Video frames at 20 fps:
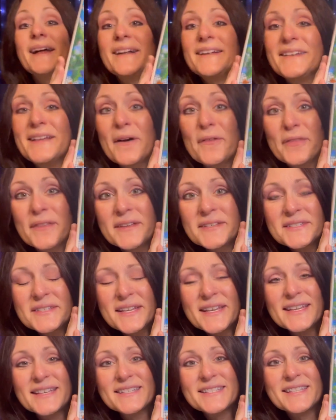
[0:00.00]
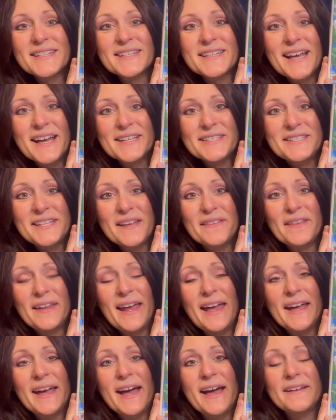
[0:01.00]
Now this is the next thing that
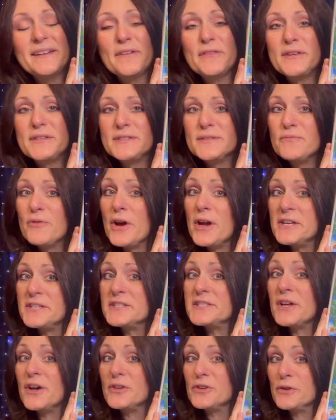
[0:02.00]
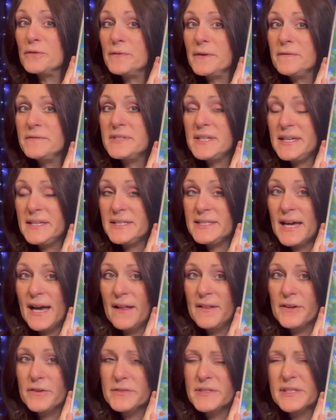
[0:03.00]
I got. Now this runs under
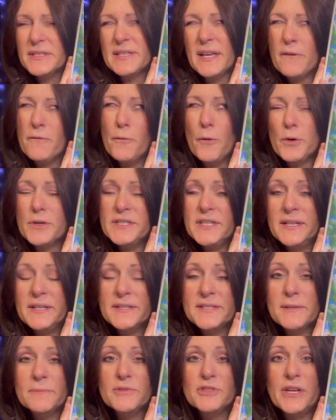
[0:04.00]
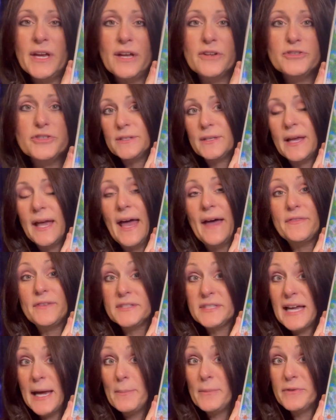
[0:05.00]
$15. It's like 14 and some change at the
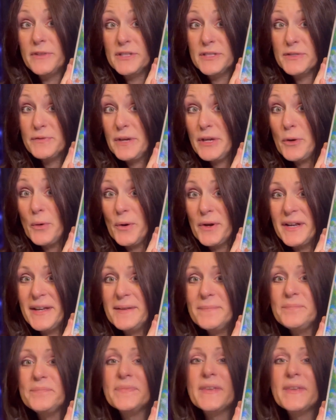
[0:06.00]
time of this recording.